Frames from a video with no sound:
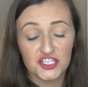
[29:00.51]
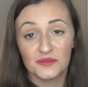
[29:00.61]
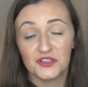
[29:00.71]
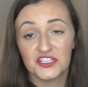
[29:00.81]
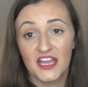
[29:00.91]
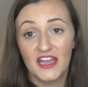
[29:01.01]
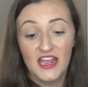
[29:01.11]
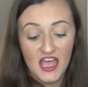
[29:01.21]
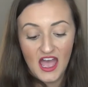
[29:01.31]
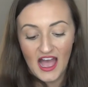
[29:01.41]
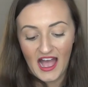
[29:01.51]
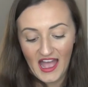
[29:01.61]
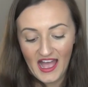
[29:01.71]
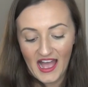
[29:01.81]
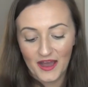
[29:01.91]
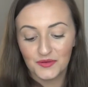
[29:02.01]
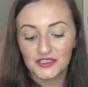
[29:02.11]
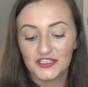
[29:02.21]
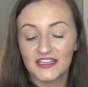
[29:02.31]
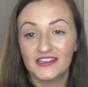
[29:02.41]
a shimmer shade, I will
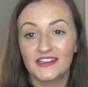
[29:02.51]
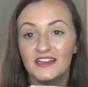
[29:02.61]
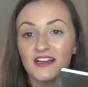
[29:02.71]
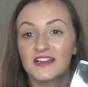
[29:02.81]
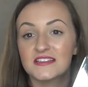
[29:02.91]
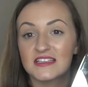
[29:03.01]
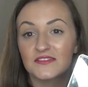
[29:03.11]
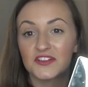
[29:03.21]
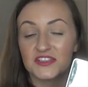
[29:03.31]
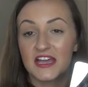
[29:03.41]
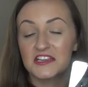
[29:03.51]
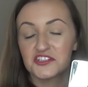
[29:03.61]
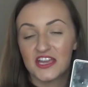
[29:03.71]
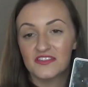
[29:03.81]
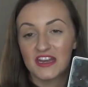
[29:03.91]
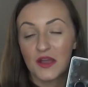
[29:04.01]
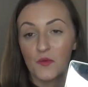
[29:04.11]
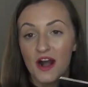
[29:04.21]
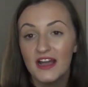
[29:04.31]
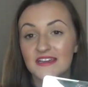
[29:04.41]
look in here and see if there's any shade that I
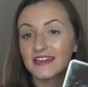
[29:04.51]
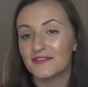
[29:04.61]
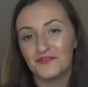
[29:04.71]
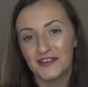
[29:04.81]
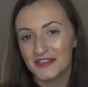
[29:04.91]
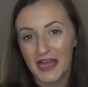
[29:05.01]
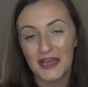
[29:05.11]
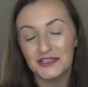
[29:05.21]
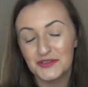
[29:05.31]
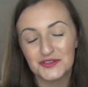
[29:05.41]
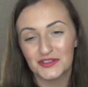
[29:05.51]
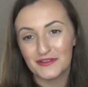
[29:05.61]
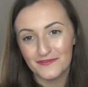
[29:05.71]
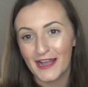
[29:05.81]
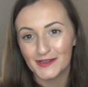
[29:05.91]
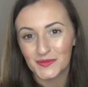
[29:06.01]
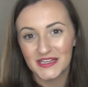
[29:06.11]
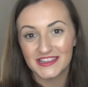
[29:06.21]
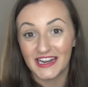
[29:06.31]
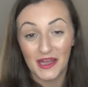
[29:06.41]
want, and I, fit, I usually find
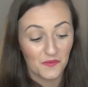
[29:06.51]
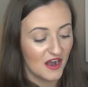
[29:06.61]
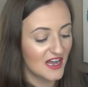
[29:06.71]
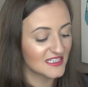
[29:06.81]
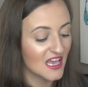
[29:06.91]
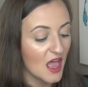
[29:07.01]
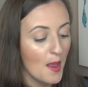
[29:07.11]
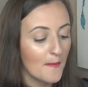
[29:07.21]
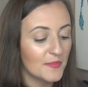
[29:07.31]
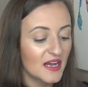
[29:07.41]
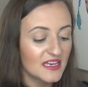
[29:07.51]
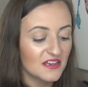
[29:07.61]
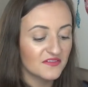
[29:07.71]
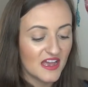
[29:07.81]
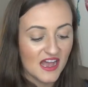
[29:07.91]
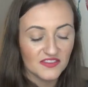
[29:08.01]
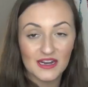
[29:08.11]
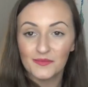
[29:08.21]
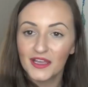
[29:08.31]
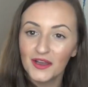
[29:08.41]
one that I want. But if not,
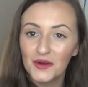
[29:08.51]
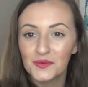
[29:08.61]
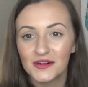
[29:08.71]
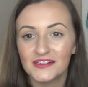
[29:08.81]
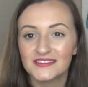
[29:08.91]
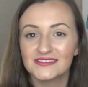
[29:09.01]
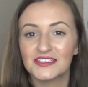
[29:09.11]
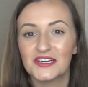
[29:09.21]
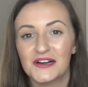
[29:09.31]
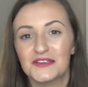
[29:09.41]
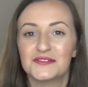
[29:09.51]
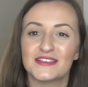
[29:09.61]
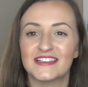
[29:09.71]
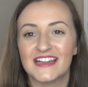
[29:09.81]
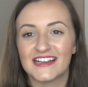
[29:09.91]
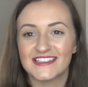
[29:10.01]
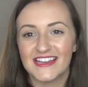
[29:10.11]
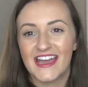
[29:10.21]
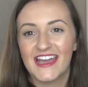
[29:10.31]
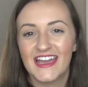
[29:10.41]
then I'm like, oh well, you know, I use it the next
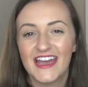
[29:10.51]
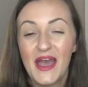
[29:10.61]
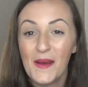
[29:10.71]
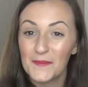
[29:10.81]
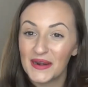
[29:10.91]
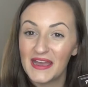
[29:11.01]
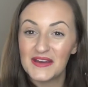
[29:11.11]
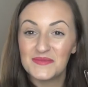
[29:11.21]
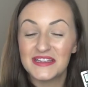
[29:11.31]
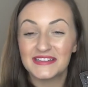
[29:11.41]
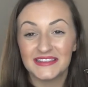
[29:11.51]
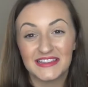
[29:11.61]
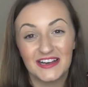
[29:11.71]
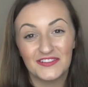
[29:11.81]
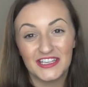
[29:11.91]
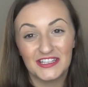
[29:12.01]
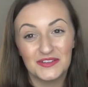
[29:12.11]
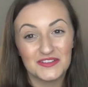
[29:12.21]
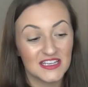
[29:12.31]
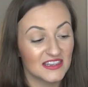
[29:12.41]
day. But I have been loving
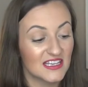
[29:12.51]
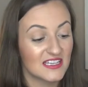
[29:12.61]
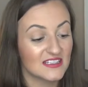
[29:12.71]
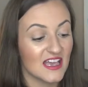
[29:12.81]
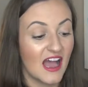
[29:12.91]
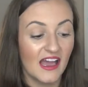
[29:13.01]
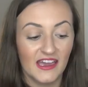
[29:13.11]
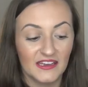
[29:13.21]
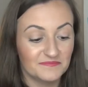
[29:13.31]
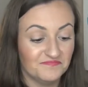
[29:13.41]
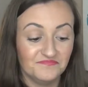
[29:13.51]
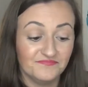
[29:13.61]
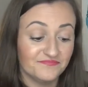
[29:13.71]
using this. I...